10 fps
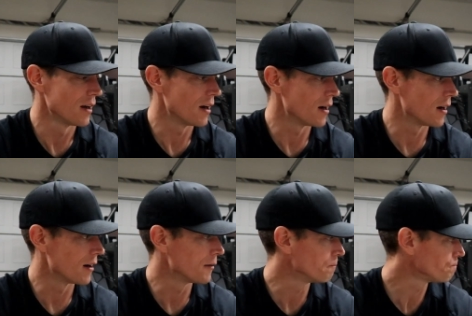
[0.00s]

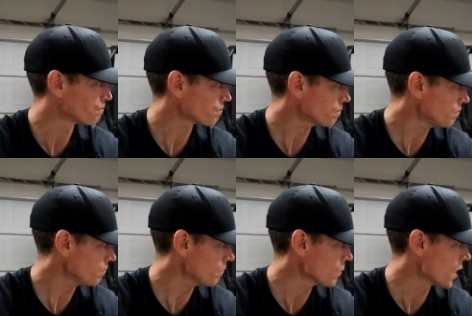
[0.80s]

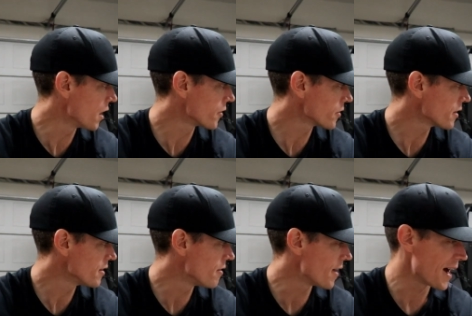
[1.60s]
Other
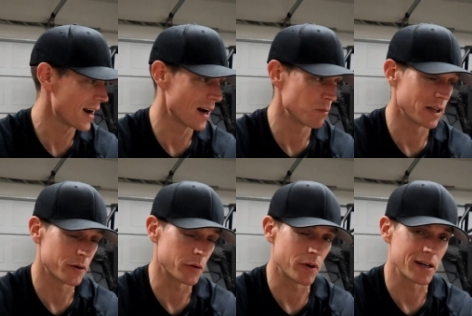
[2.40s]
than that, I played
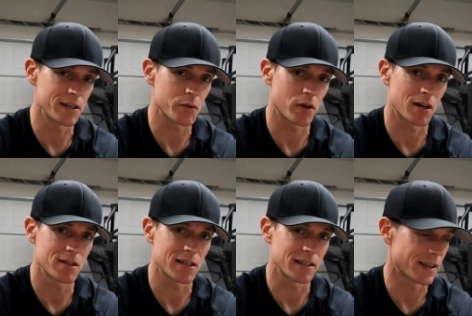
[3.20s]
with the radius
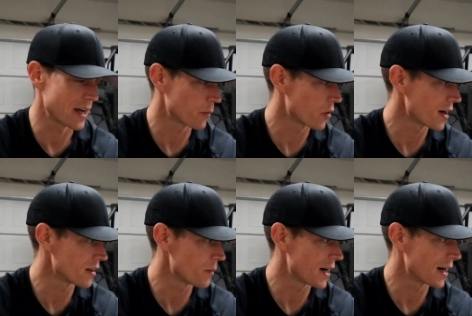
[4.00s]
rods to get the camber right in
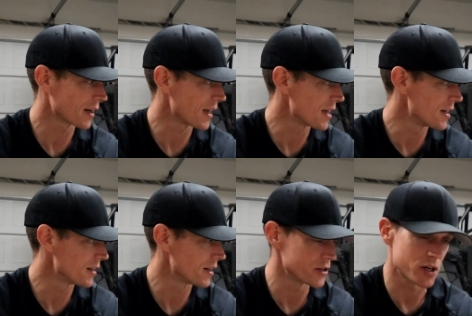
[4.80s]
the back and
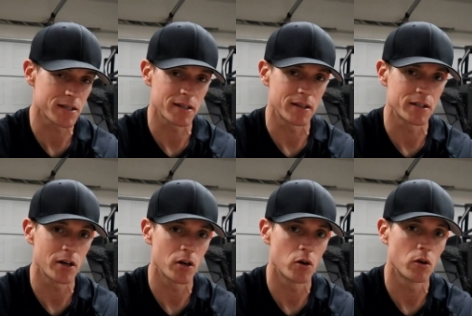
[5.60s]
adjusted the
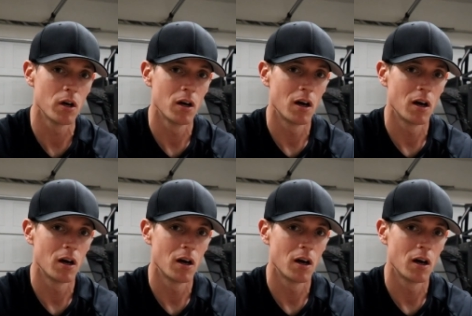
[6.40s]
toe